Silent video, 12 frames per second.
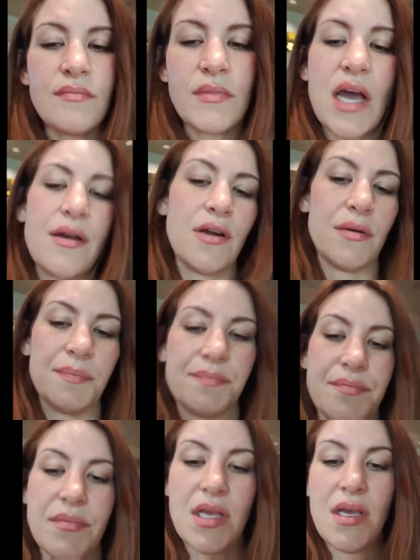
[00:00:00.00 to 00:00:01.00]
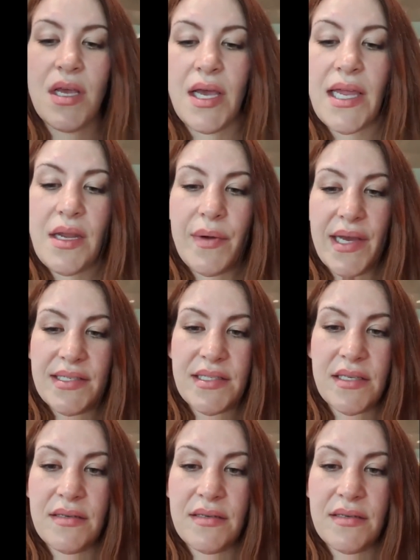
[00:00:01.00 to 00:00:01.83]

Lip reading: I don't know. Anyways.